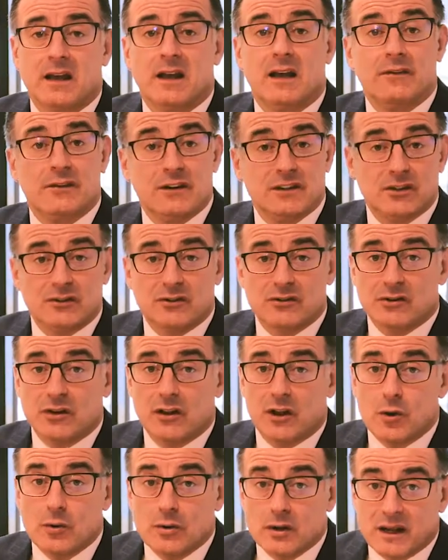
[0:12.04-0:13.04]
If it's under a
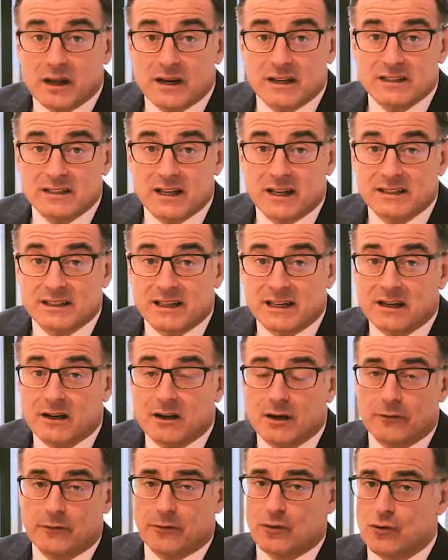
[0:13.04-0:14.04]
local
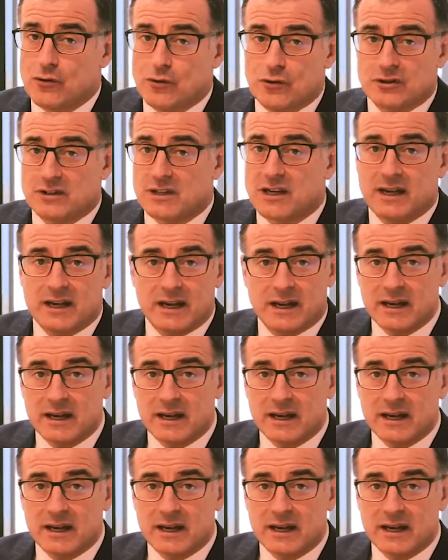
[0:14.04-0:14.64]
anaesthetic, of course,